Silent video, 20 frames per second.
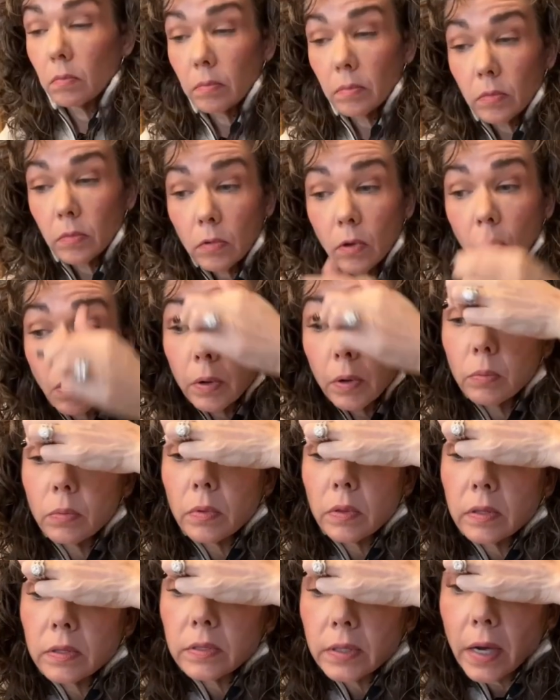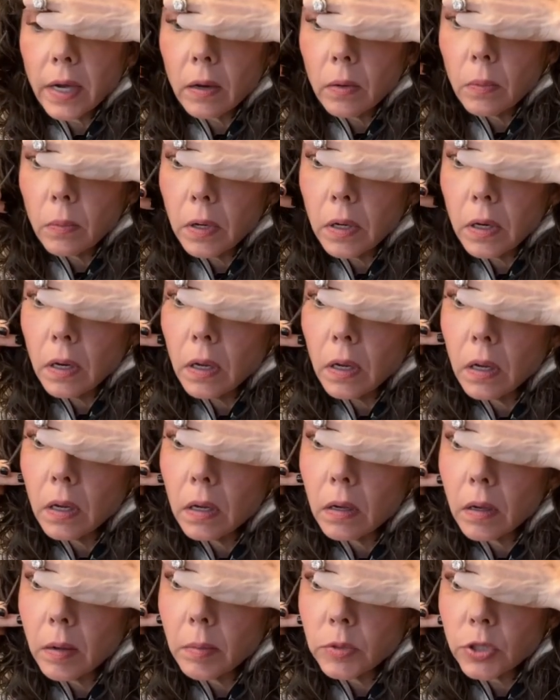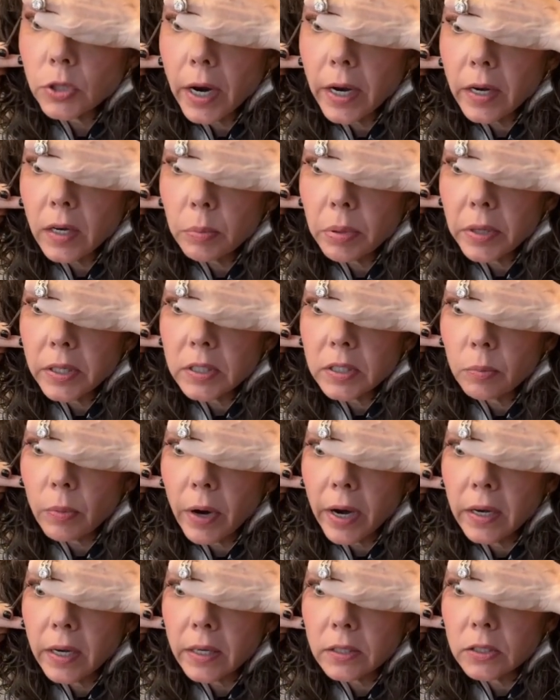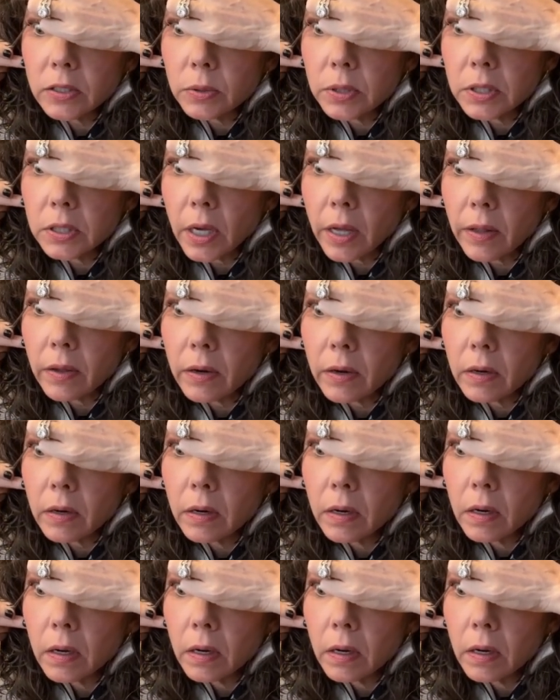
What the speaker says: Let's go in with the second one. I'm trying to place them right next to each other.